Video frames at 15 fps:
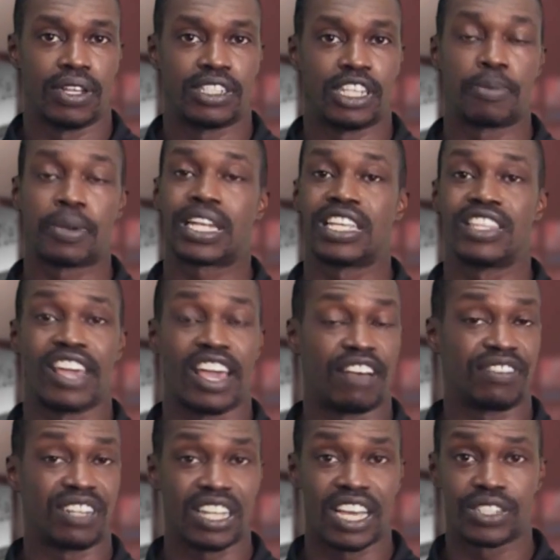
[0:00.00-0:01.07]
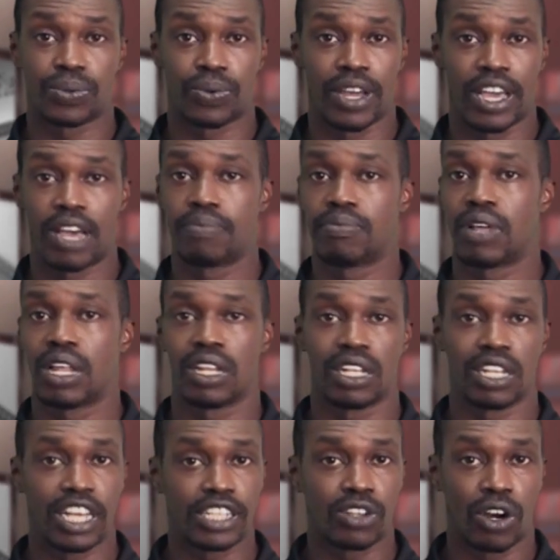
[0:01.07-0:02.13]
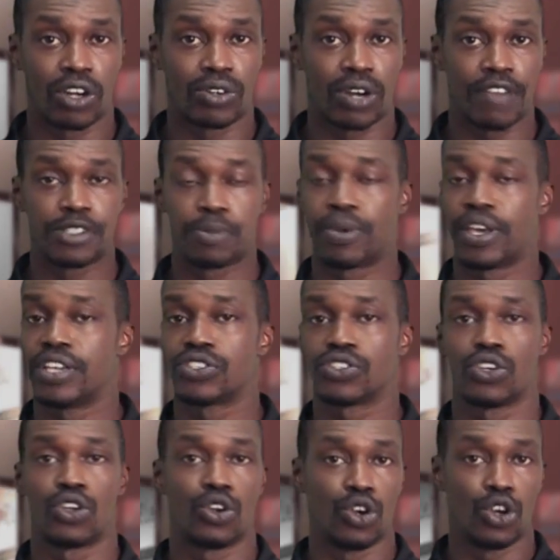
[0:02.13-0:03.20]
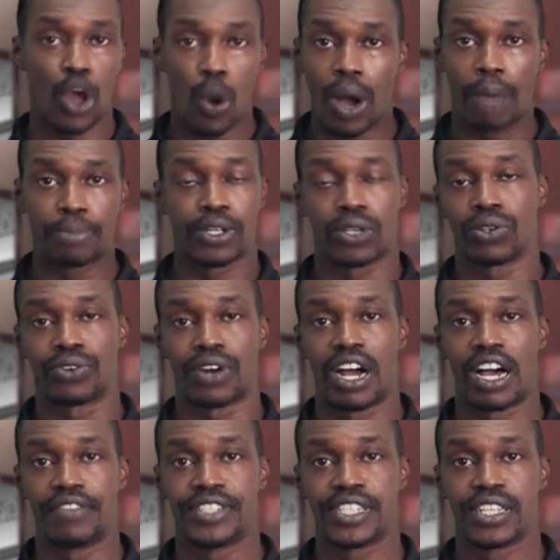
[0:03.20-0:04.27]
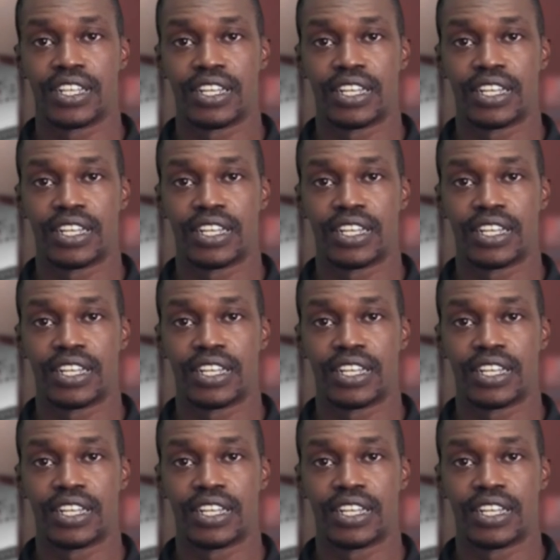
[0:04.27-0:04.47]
Typically, they have less RAM, less hard drive space, no optical drives.